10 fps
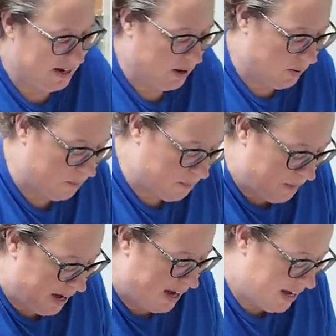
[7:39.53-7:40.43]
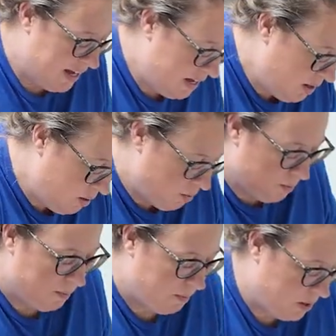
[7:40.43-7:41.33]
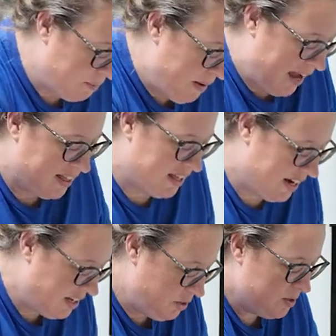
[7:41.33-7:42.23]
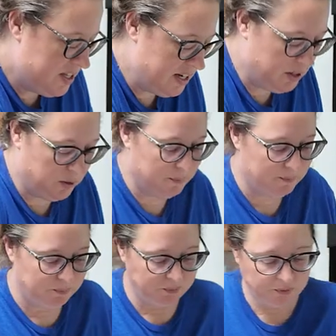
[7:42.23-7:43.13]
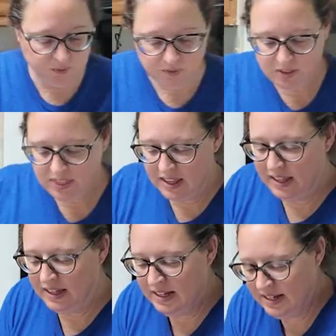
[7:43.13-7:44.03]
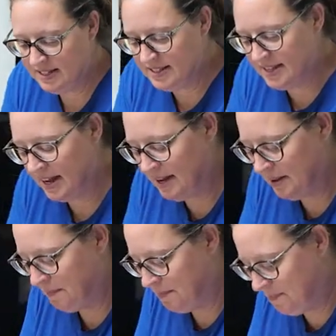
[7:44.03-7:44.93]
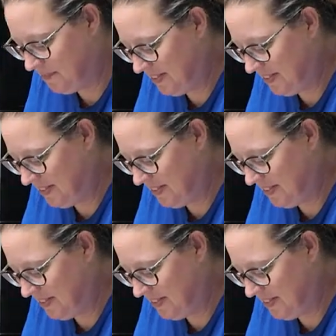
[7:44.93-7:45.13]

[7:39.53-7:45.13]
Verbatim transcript: now, my the mat that I use here is um,